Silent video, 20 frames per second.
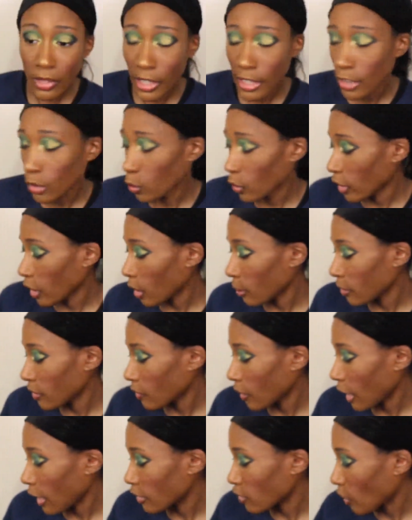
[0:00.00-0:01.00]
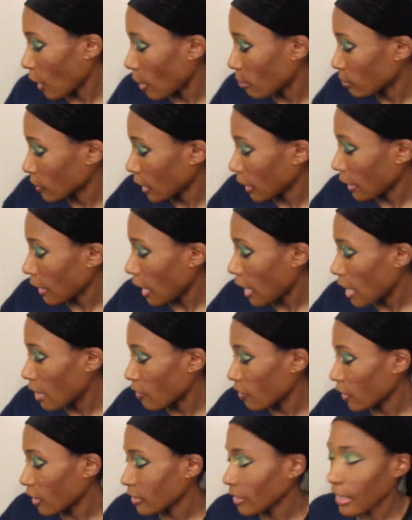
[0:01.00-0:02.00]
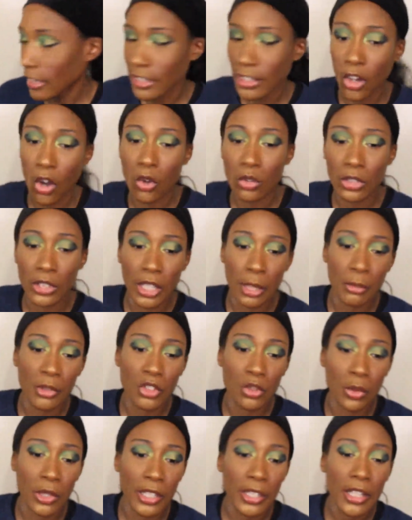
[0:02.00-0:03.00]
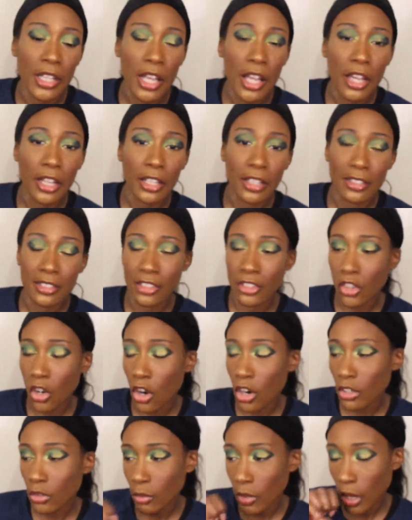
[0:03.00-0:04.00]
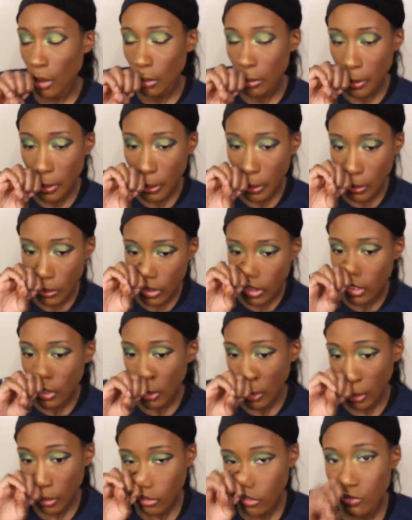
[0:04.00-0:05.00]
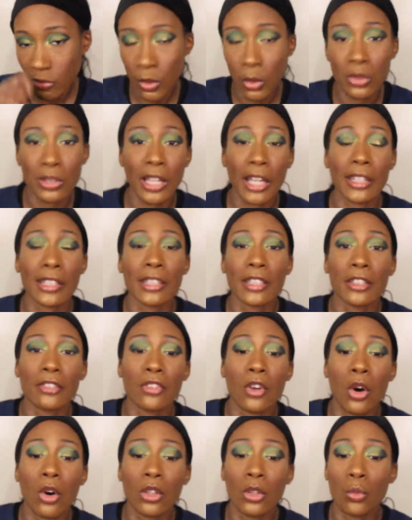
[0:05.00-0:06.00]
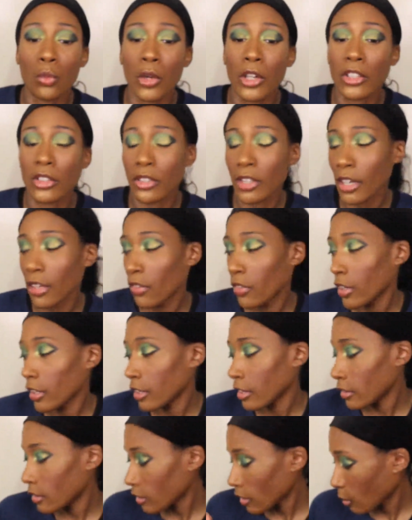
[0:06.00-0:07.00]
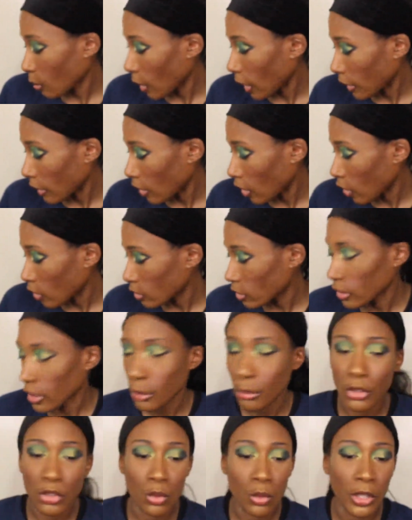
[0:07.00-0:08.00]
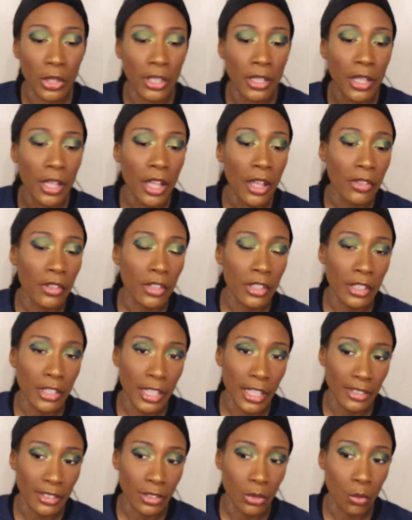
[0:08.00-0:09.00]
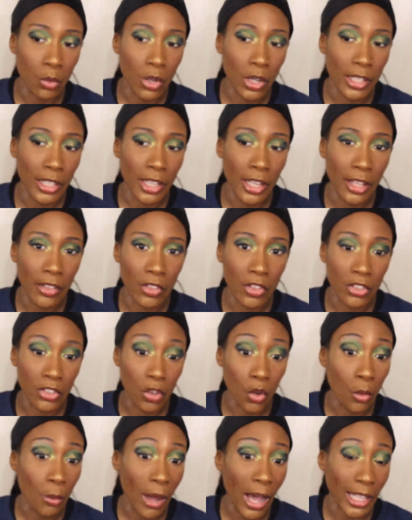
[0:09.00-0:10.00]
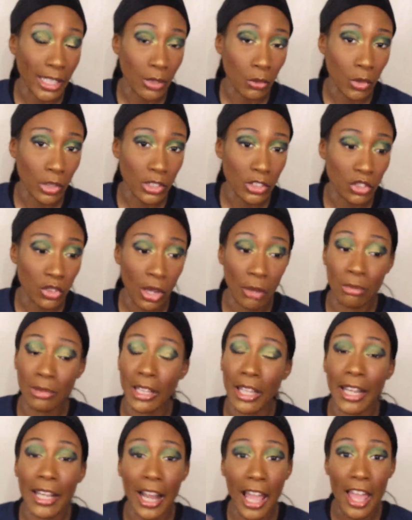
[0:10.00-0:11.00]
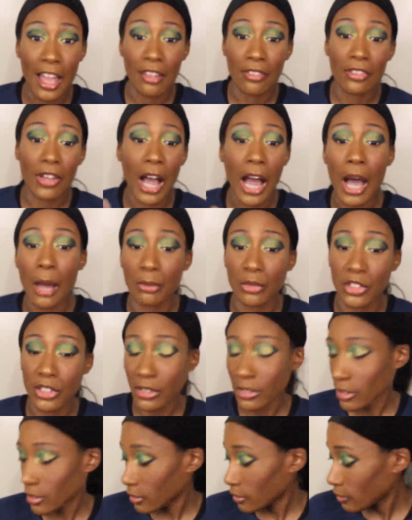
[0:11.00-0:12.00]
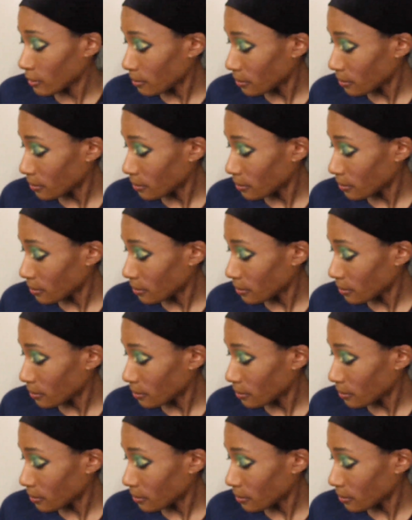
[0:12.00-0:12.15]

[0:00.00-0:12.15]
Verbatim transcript: and the winter I'll be fine. So I'm glad I have things I can alternate between because the NARS one I will be using most likely in fall and winter and then in the summer I can alternate between the Danessa one and the Soul Body one. So I'm glad I have options.